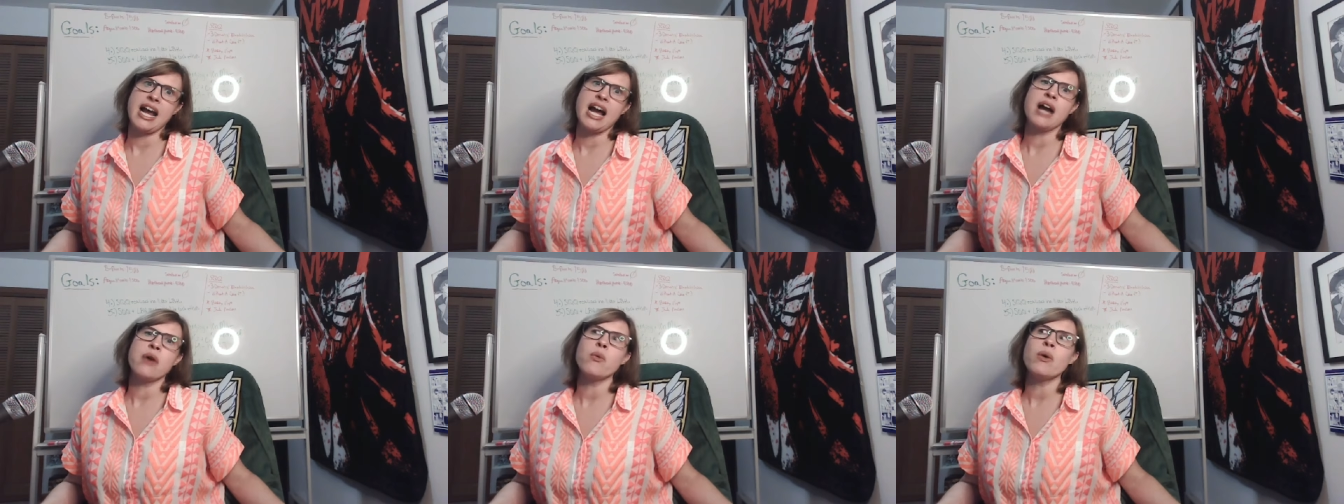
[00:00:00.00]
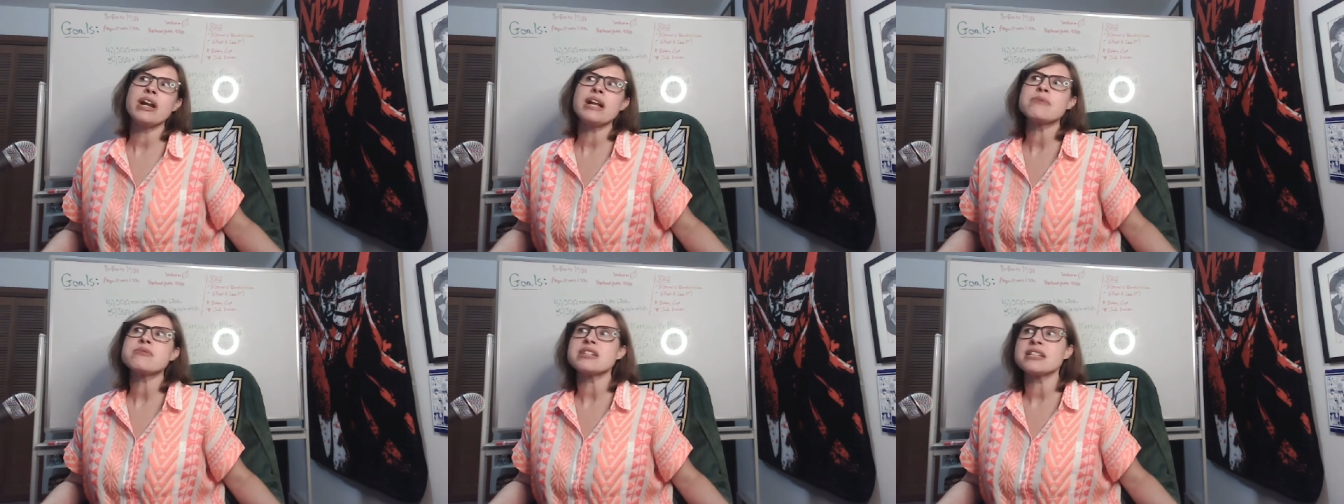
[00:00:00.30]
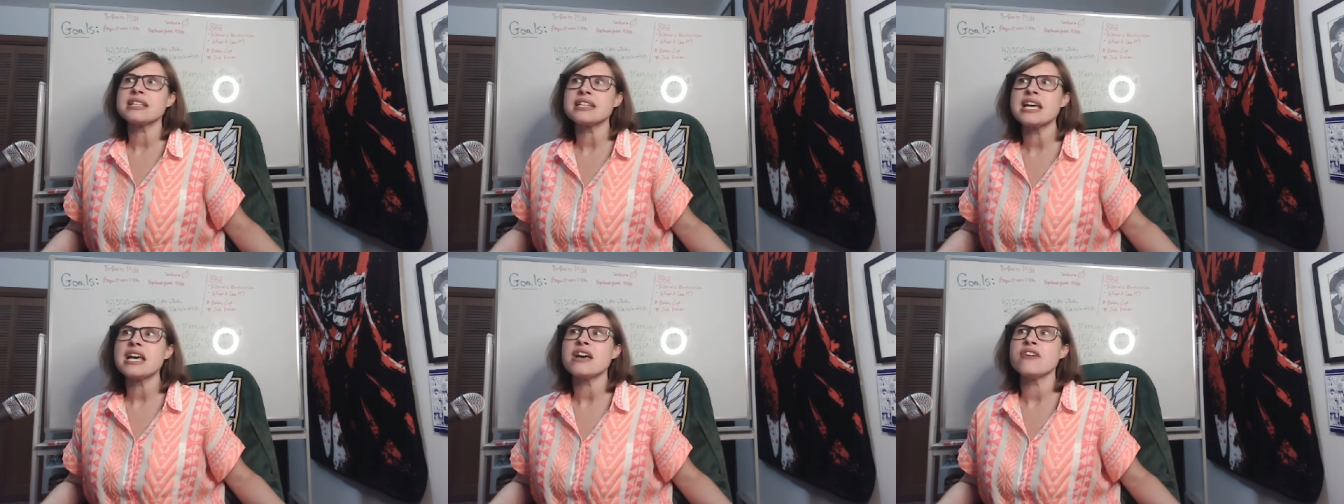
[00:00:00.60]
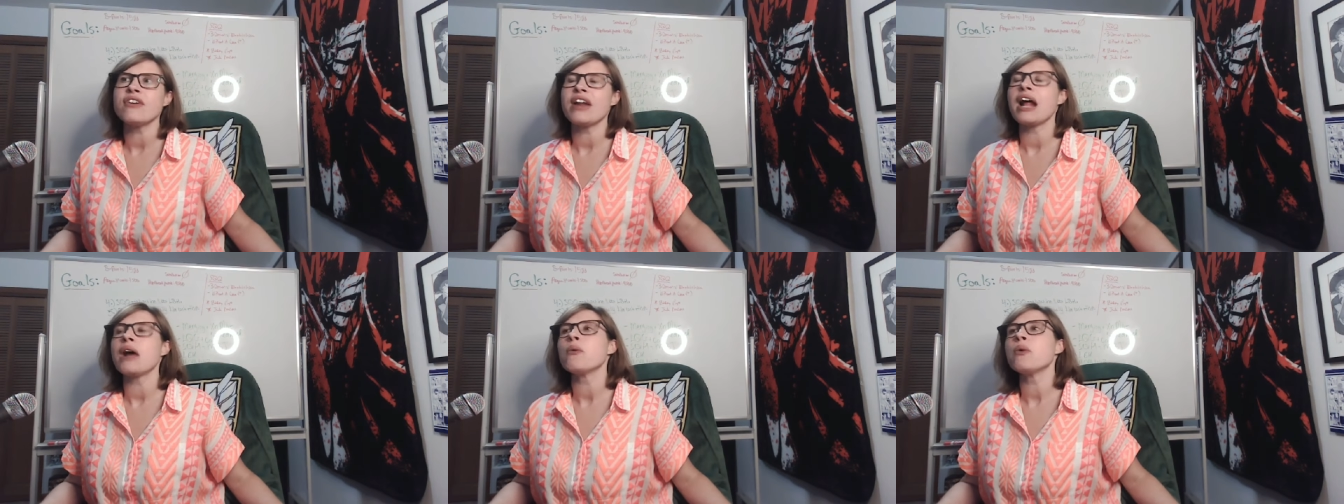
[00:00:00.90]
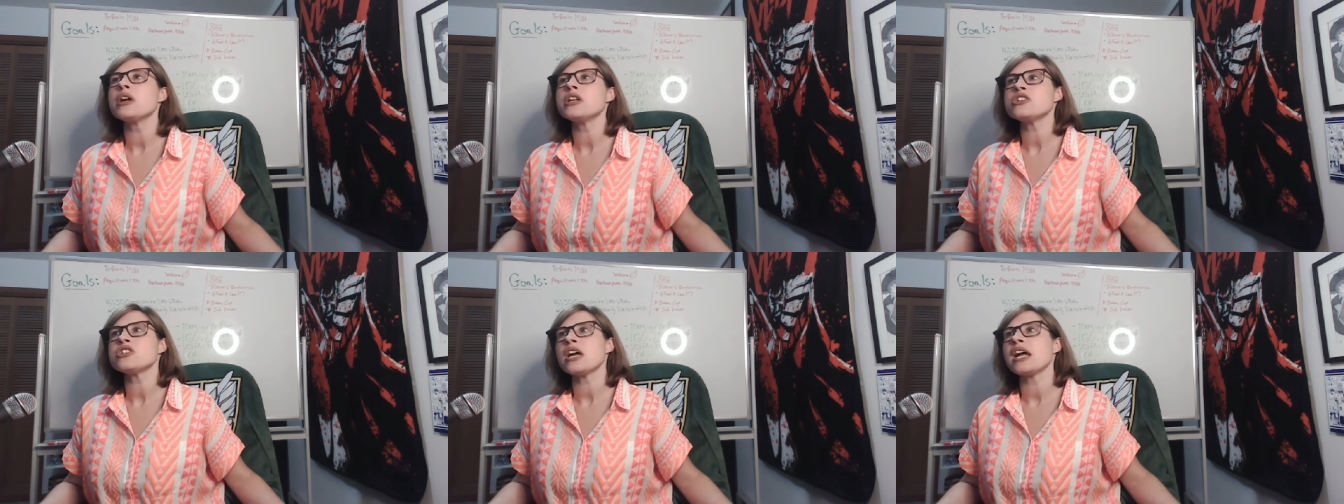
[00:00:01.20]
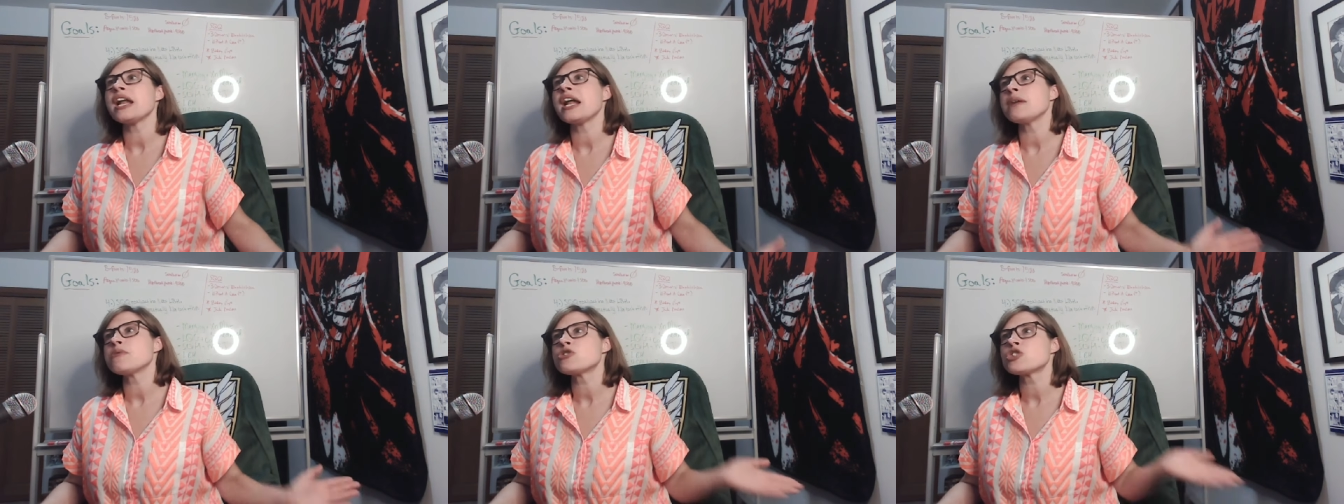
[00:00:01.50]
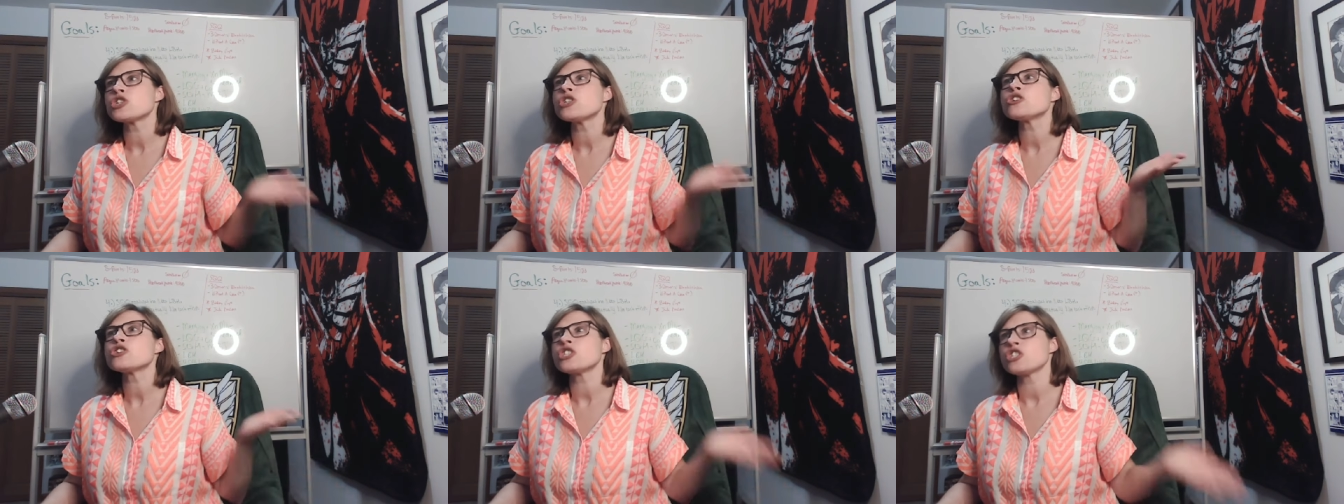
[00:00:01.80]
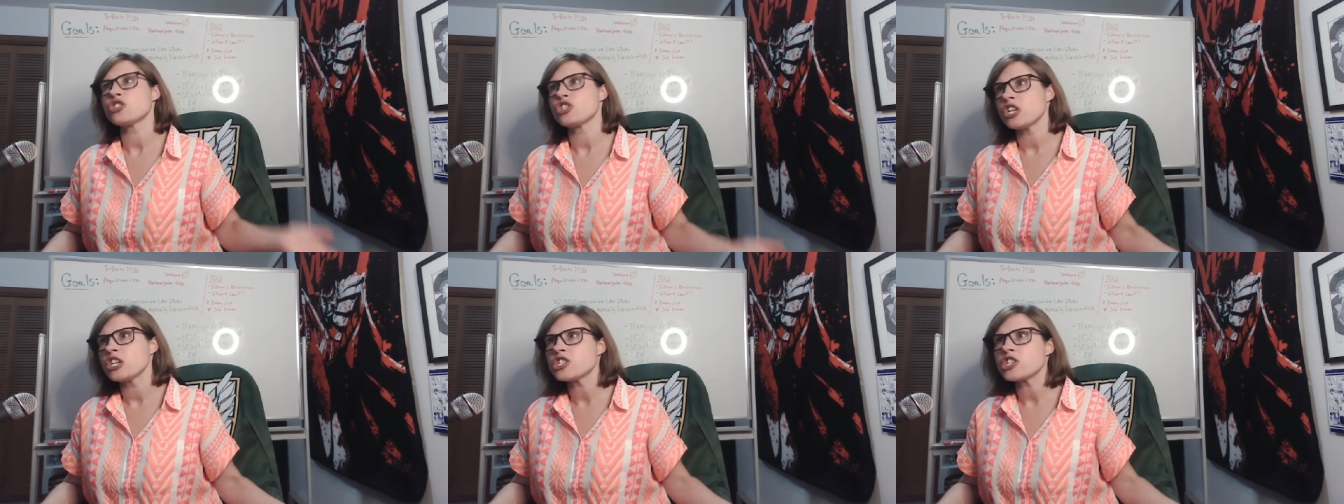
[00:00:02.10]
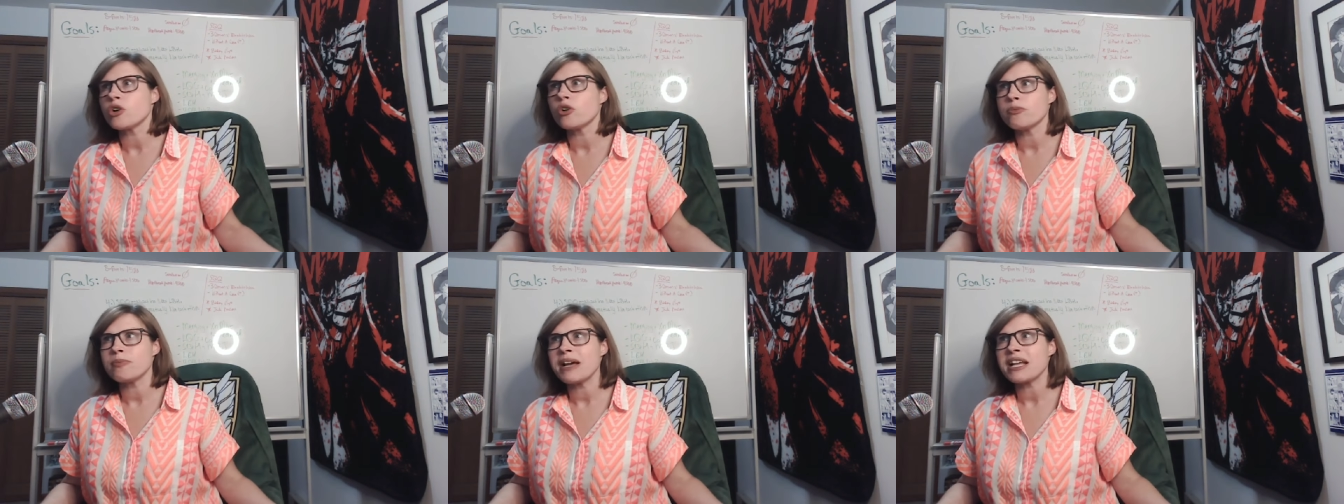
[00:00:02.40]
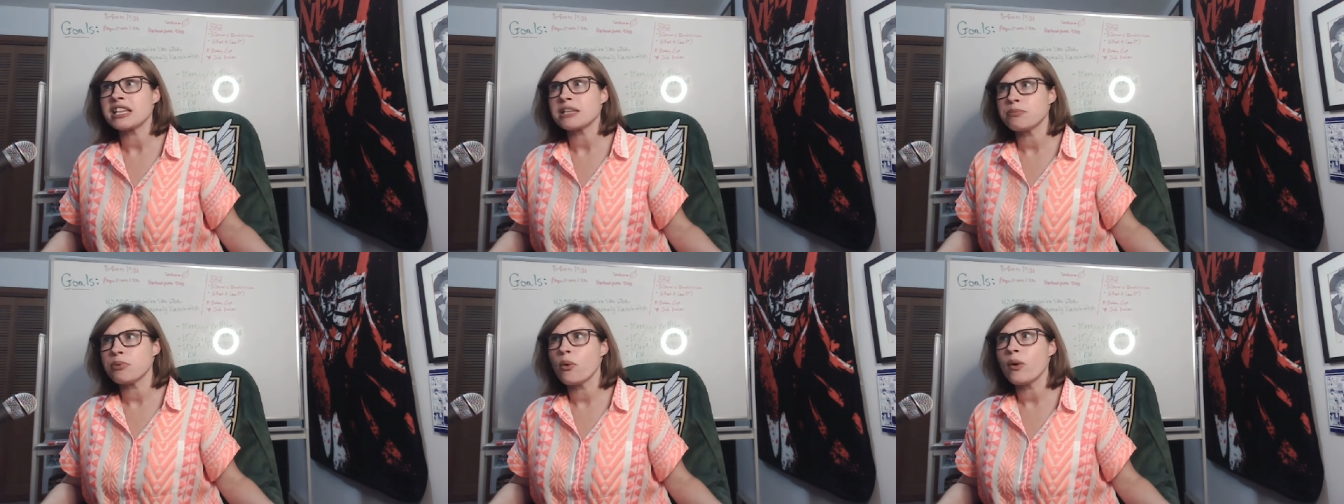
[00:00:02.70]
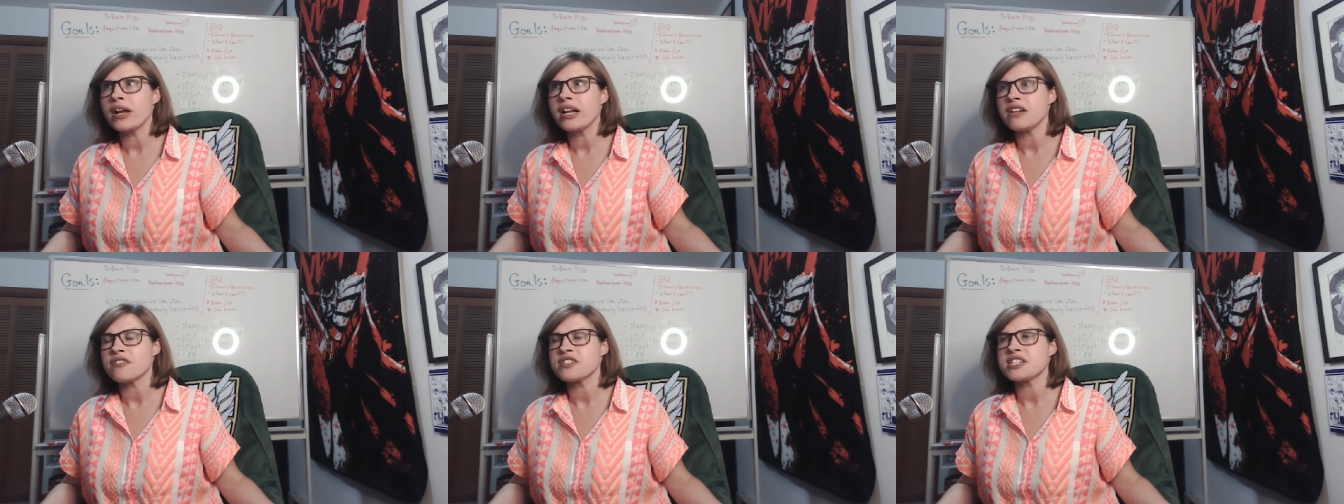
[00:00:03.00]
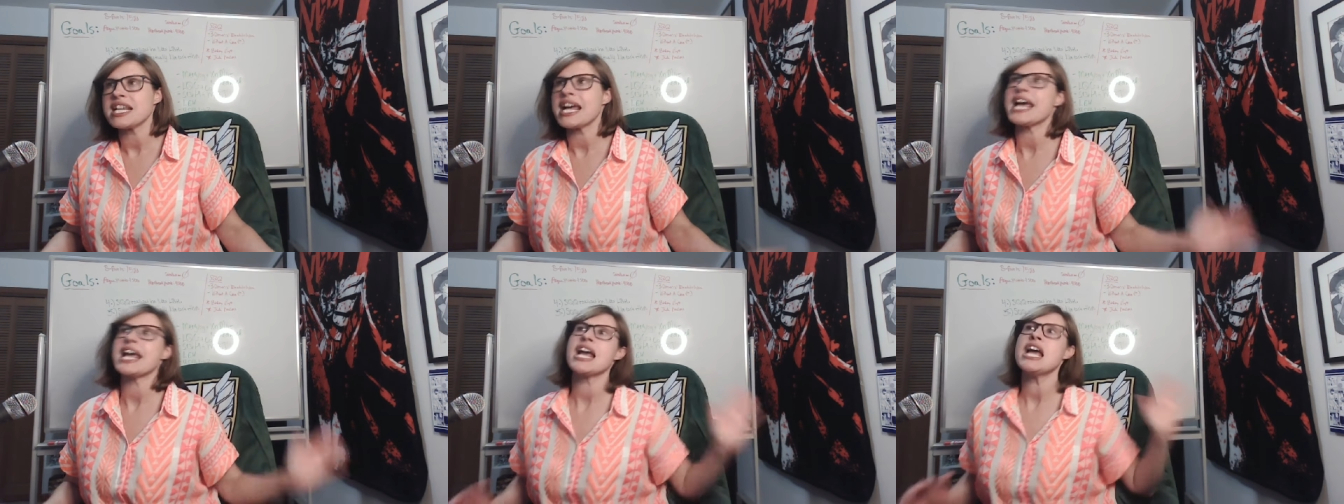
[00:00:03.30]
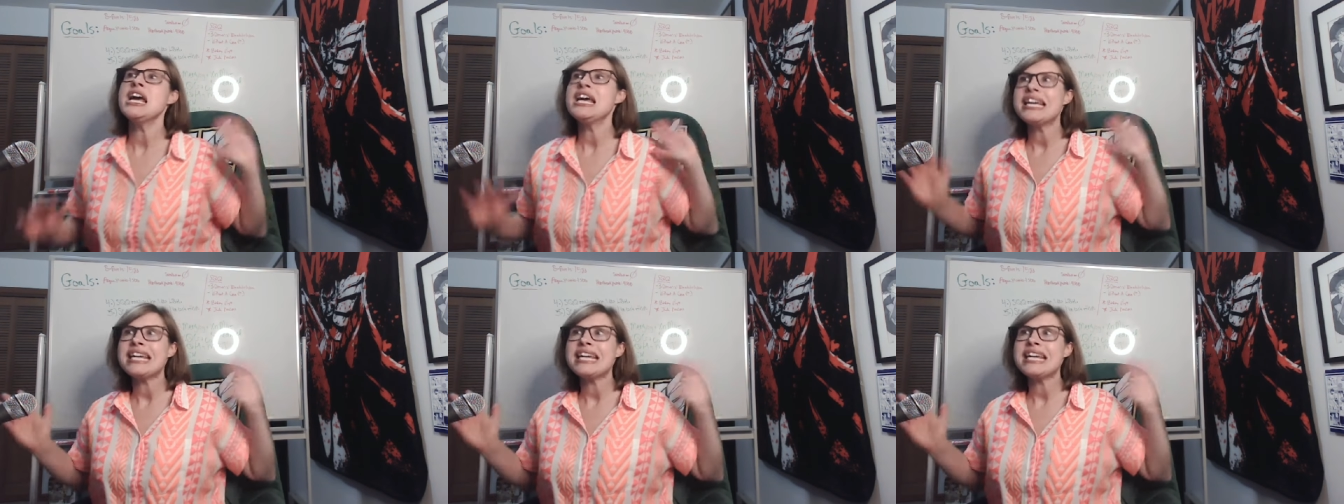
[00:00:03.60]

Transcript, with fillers: I want him to live, and I want, and I'm sure Shen Qingqiu would make the point of saying